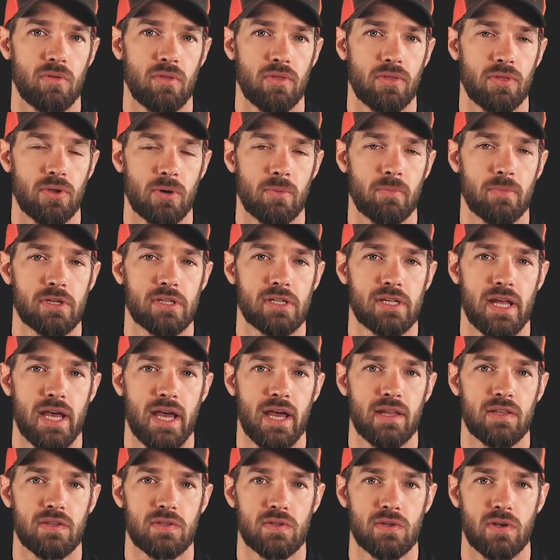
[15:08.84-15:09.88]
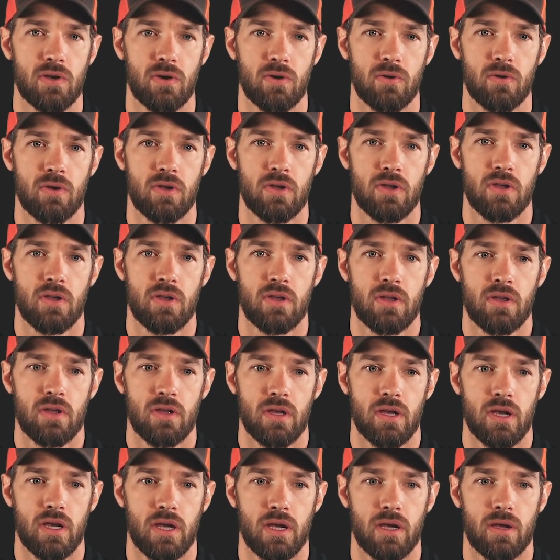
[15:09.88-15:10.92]
thermostat. So
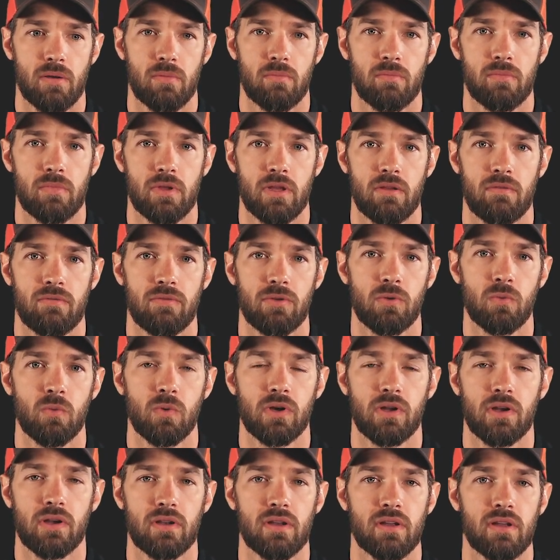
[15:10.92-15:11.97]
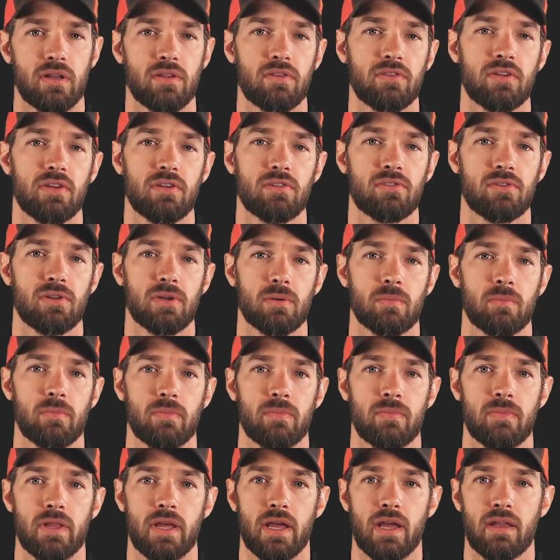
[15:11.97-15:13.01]
if you want a
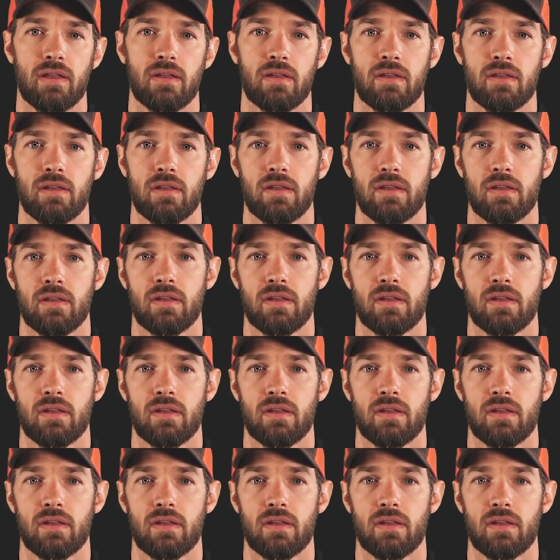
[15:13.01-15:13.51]
system that